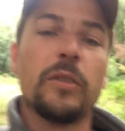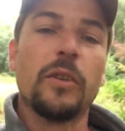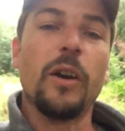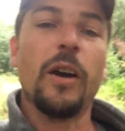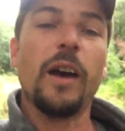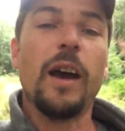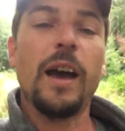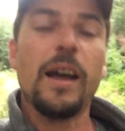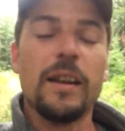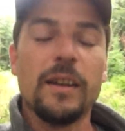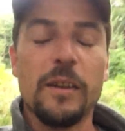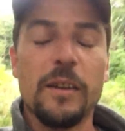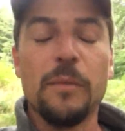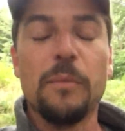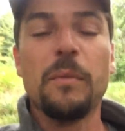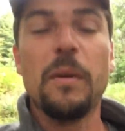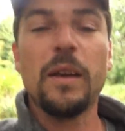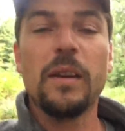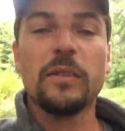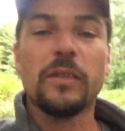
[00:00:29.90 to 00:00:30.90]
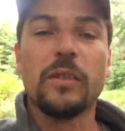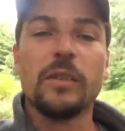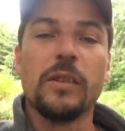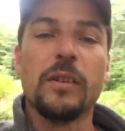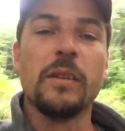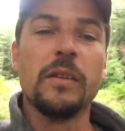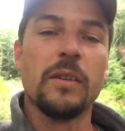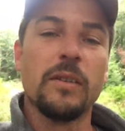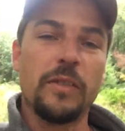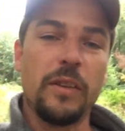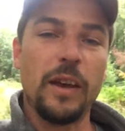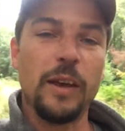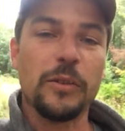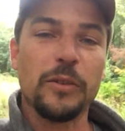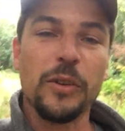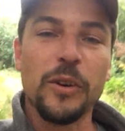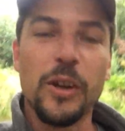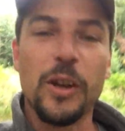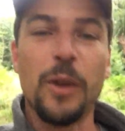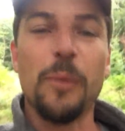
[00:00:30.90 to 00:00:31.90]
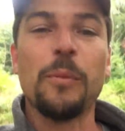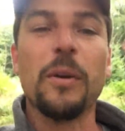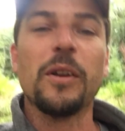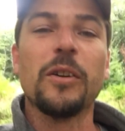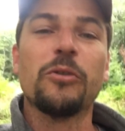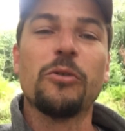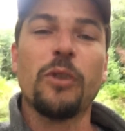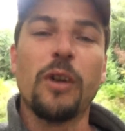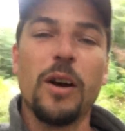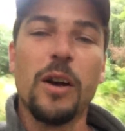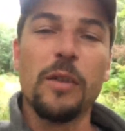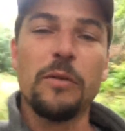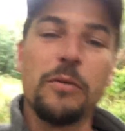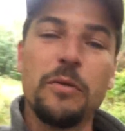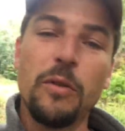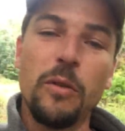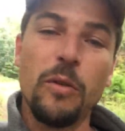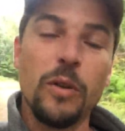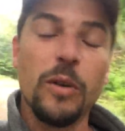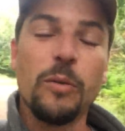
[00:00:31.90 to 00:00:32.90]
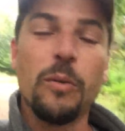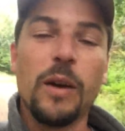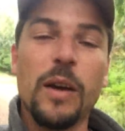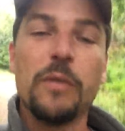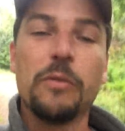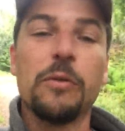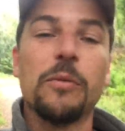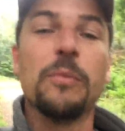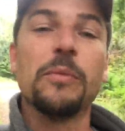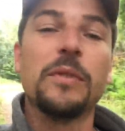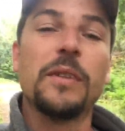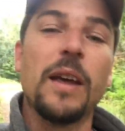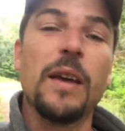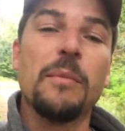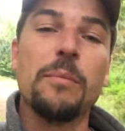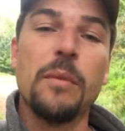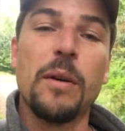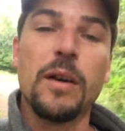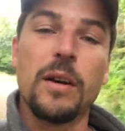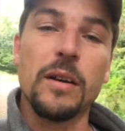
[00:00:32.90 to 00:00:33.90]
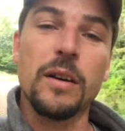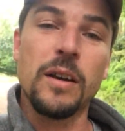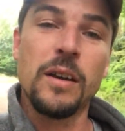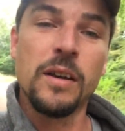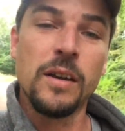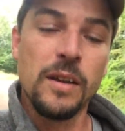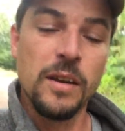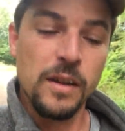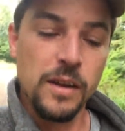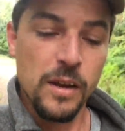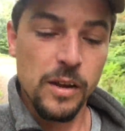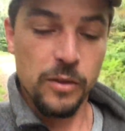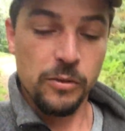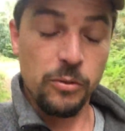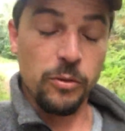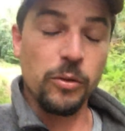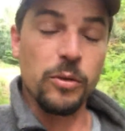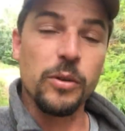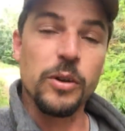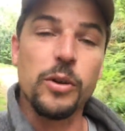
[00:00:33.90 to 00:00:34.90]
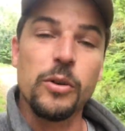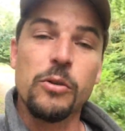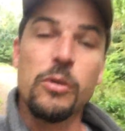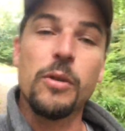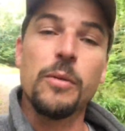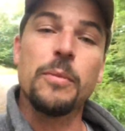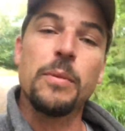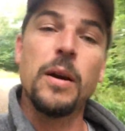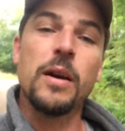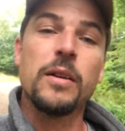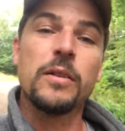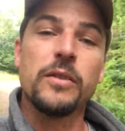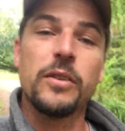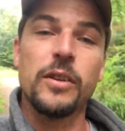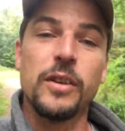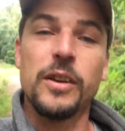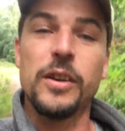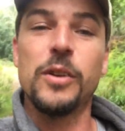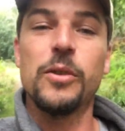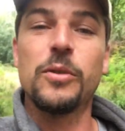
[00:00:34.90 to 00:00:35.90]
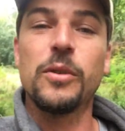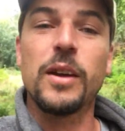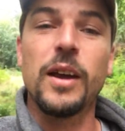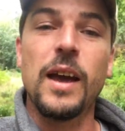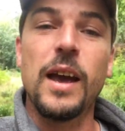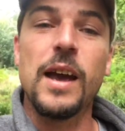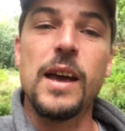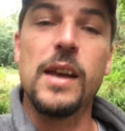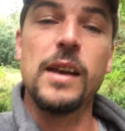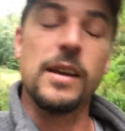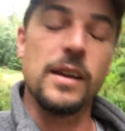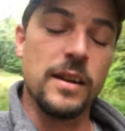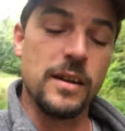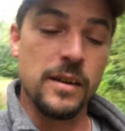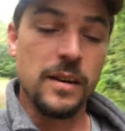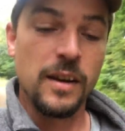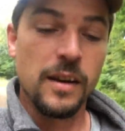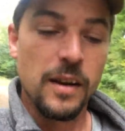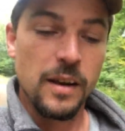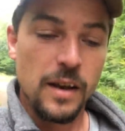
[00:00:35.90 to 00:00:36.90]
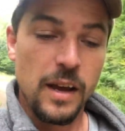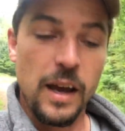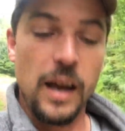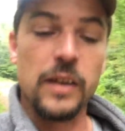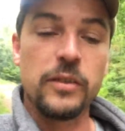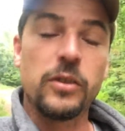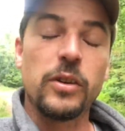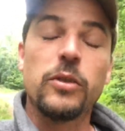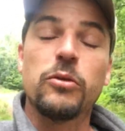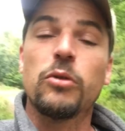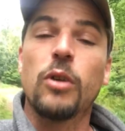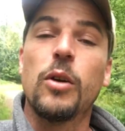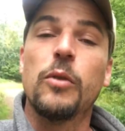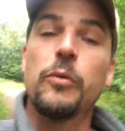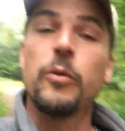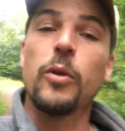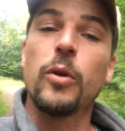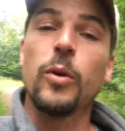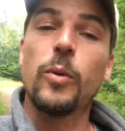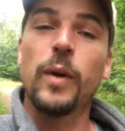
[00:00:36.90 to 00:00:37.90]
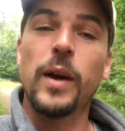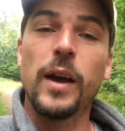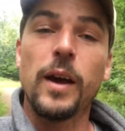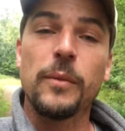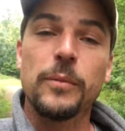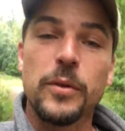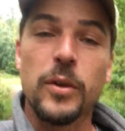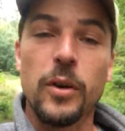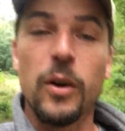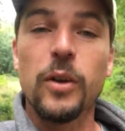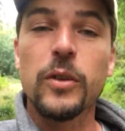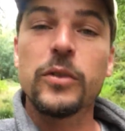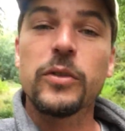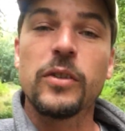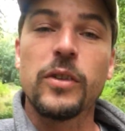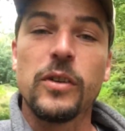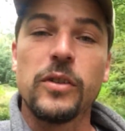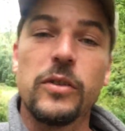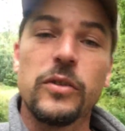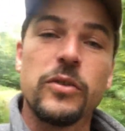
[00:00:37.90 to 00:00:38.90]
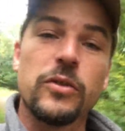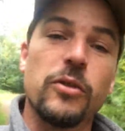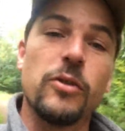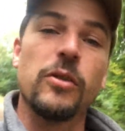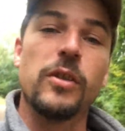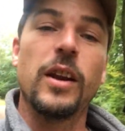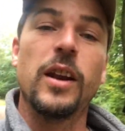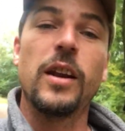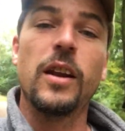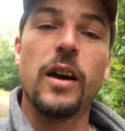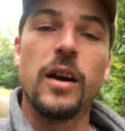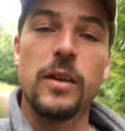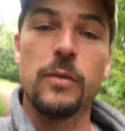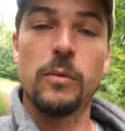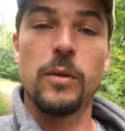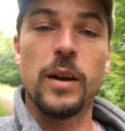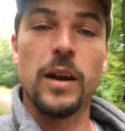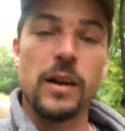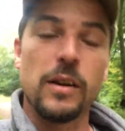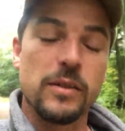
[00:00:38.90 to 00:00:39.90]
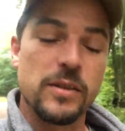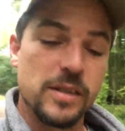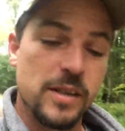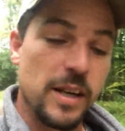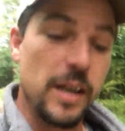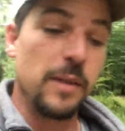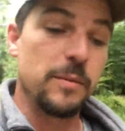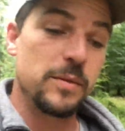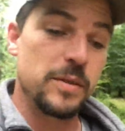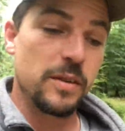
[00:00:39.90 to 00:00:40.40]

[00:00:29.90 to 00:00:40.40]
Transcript: So I had an amazing thousand kilometer drive all the way from Denmark through Europe to the UK and actually drove all the way up to Oxtons during the night without sleep.